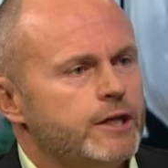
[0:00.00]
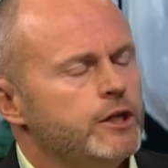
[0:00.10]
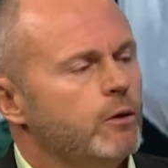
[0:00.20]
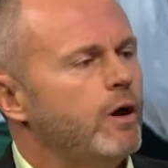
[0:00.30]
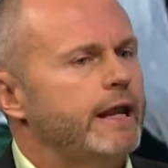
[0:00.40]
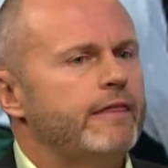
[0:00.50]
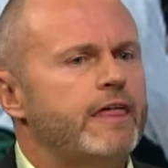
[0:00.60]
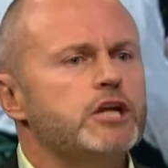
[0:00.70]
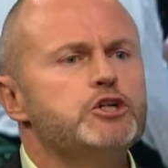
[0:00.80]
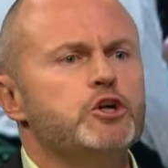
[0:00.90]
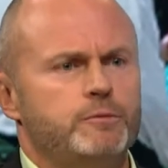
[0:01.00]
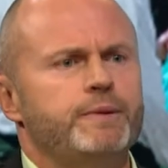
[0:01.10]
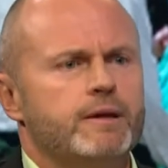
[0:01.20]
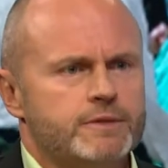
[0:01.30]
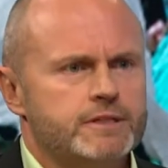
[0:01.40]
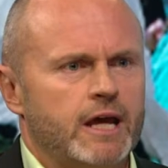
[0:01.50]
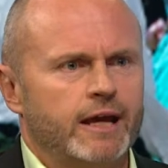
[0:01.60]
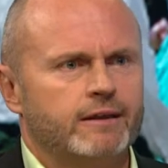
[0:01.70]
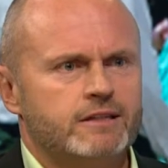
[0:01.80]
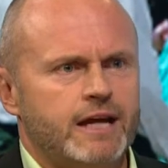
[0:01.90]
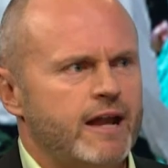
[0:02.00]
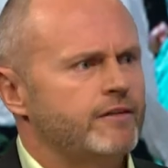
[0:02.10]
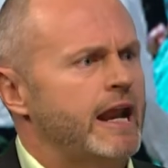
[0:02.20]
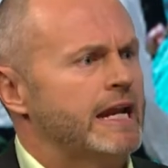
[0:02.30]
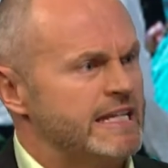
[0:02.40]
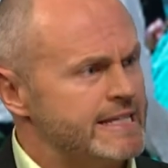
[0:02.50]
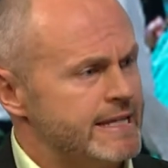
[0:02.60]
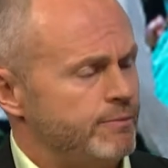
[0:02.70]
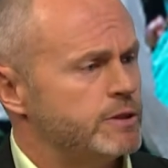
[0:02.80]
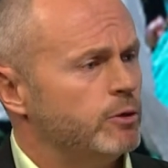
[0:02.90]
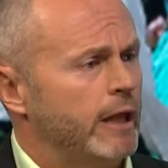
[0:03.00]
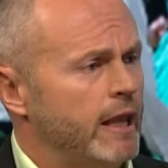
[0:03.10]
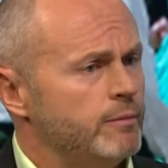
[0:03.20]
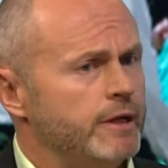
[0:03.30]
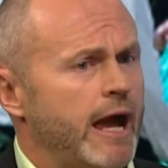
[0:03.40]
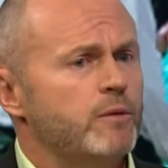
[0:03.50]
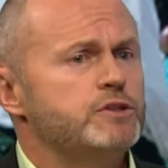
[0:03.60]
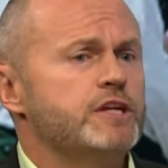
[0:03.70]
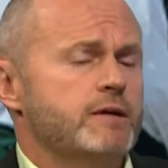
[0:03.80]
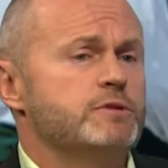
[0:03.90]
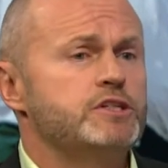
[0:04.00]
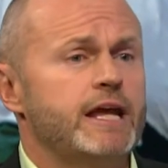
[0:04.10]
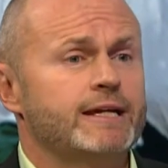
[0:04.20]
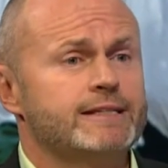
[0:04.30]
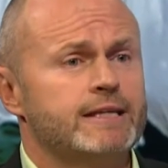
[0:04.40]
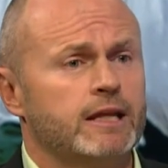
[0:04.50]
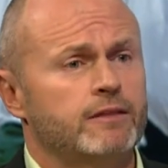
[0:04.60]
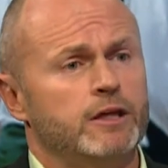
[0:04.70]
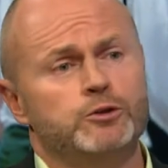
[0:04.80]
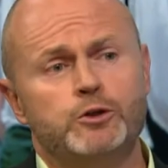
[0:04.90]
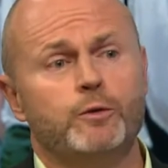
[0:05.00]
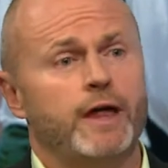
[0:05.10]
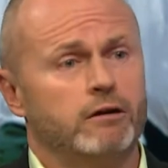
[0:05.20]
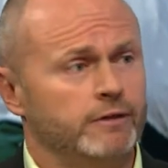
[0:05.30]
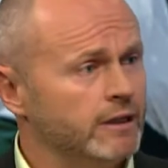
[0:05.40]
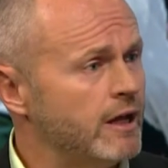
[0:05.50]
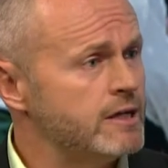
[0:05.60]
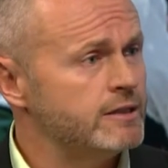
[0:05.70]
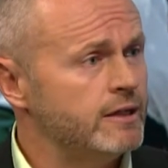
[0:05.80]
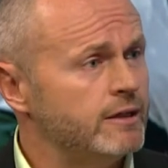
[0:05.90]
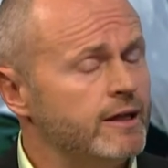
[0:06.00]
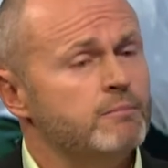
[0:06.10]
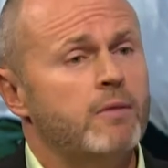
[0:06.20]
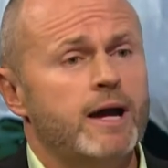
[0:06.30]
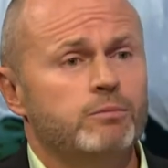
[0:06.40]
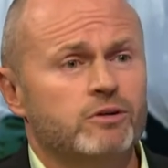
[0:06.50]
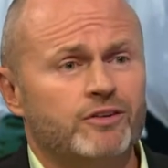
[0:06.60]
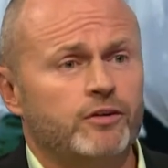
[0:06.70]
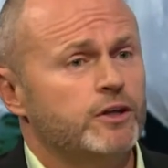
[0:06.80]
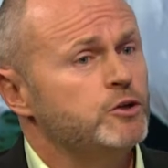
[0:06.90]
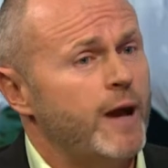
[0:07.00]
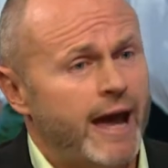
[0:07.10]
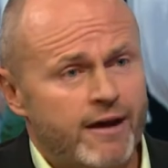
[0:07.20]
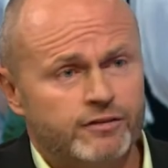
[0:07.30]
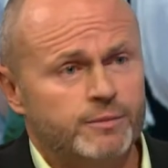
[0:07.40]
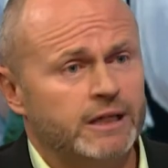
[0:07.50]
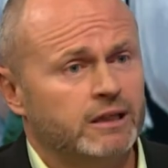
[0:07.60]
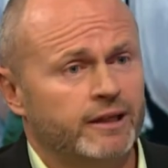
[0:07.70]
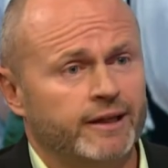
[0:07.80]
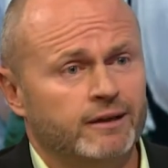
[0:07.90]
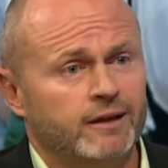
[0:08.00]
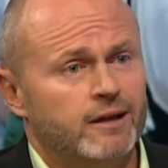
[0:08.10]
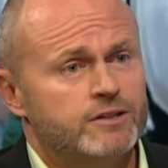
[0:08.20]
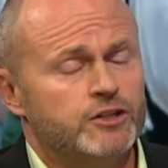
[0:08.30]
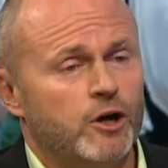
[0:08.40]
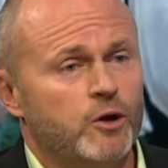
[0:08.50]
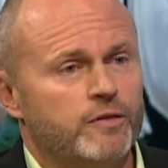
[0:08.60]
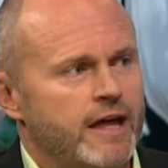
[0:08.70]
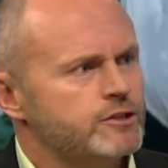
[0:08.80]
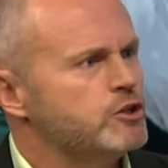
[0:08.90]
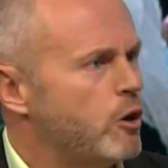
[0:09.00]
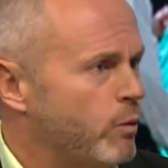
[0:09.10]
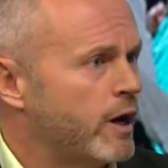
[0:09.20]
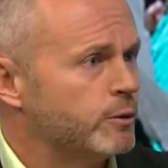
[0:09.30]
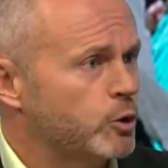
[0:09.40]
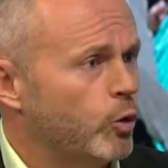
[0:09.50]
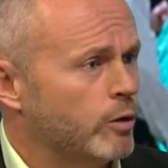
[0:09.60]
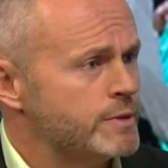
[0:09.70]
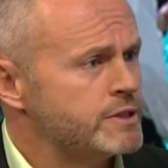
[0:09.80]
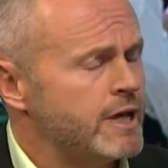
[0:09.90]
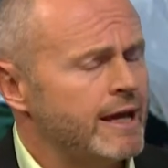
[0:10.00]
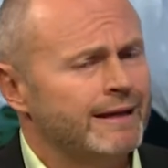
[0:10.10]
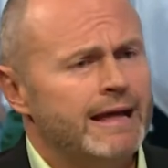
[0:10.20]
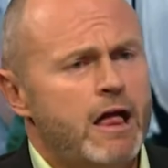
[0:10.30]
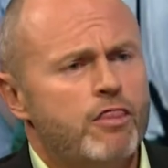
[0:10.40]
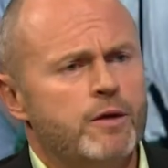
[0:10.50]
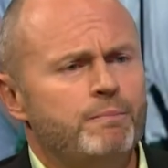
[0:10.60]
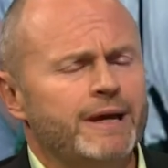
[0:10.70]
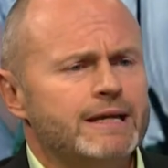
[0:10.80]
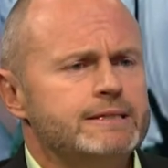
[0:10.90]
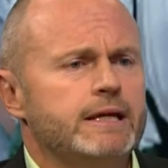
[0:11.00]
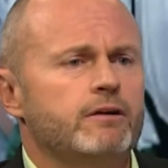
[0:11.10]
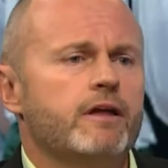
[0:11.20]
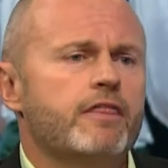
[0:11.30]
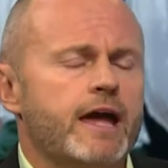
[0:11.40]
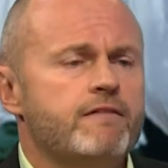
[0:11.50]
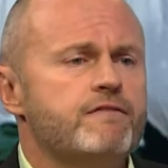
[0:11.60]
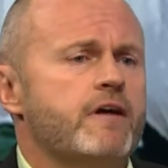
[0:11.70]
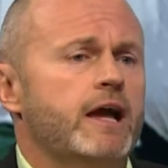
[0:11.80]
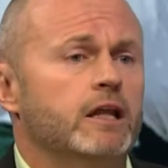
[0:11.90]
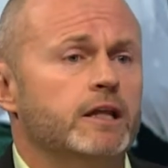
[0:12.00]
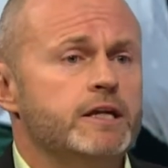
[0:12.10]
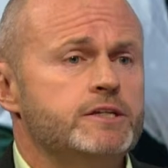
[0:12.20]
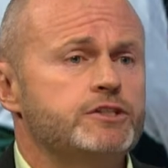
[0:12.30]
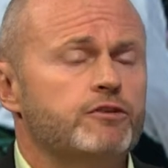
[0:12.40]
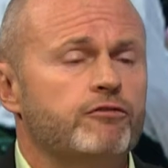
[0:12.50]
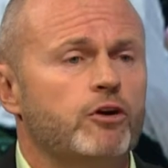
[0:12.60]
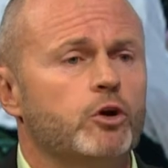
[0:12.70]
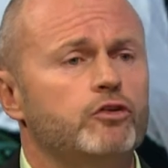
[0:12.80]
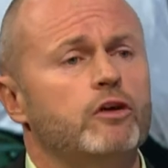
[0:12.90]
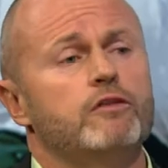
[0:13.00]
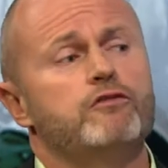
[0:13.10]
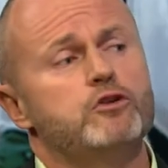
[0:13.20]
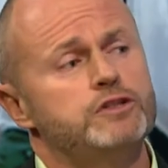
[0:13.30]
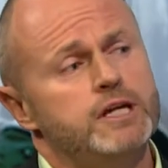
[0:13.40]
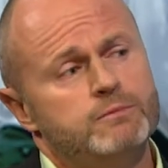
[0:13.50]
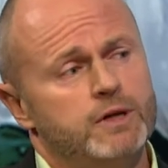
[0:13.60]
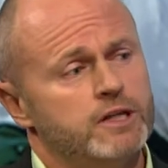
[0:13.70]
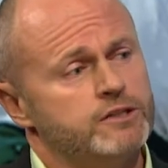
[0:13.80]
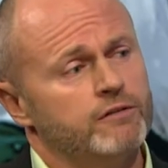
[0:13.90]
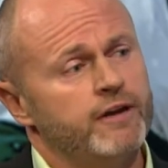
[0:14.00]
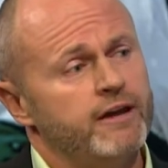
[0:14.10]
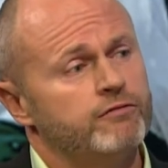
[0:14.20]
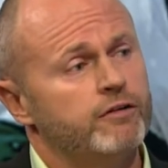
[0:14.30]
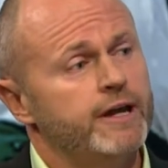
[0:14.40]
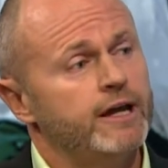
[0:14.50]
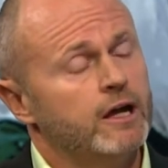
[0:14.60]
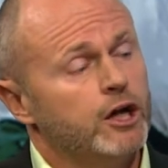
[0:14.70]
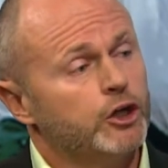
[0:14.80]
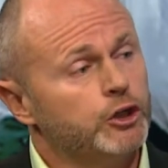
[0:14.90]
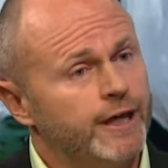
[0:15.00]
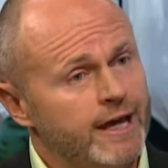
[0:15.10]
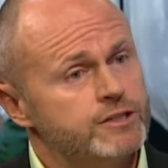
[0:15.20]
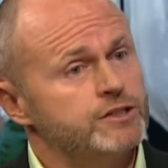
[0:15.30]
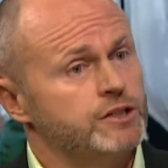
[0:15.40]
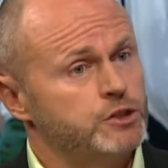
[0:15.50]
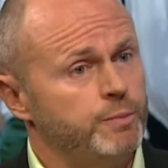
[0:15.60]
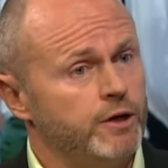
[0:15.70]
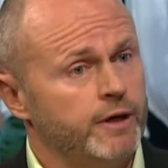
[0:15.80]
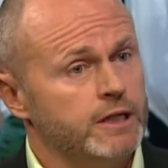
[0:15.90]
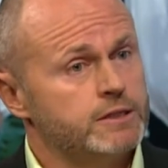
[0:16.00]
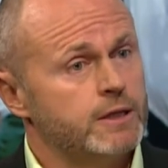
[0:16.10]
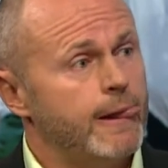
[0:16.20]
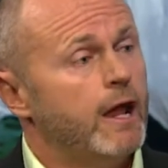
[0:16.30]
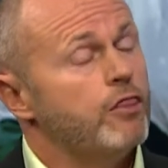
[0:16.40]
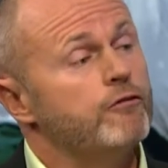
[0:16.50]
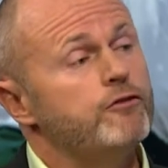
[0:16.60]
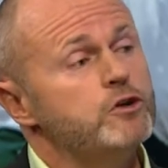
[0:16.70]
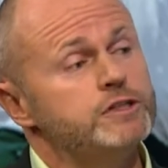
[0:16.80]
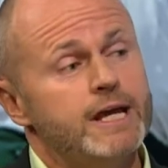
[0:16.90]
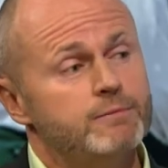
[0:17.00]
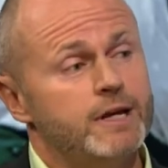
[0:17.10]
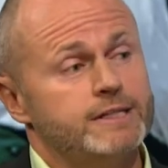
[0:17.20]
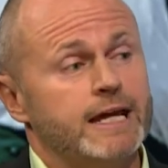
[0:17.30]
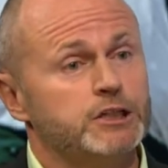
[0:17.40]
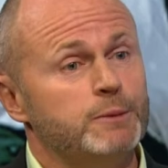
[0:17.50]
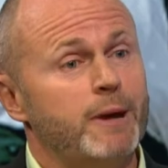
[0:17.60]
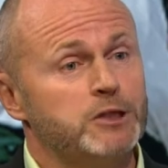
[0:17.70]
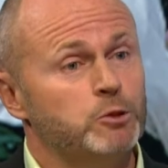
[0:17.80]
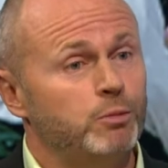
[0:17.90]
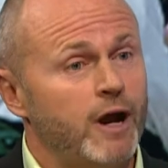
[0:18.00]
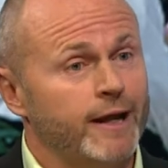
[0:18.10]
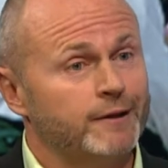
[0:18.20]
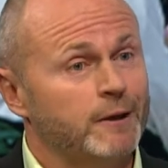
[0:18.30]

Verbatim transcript: You know what? That shouldn't be a mistake. That's right. kind of an unacceptable right. element. I would say a mistake is something that you do without realizing it. In mm. my books, you have to be clean. Mm. So that's not what I would call a mistake. Yeah. The biggest area they fail is to focus on the first 10 minutes of every guest's experience. Oh. The first 10 minutes actually makes or break.